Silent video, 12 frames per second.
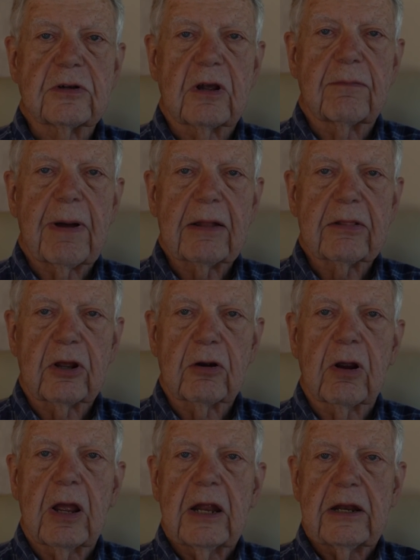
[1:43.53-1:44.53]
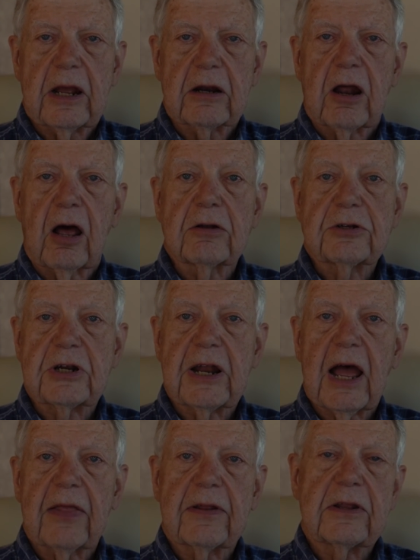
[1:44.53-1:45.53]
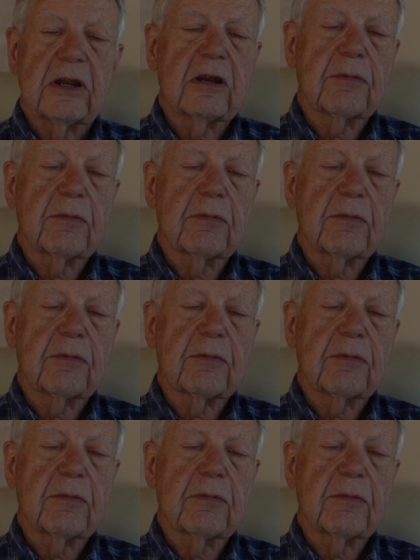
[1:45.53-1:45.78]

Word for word: about their technology and how they did it,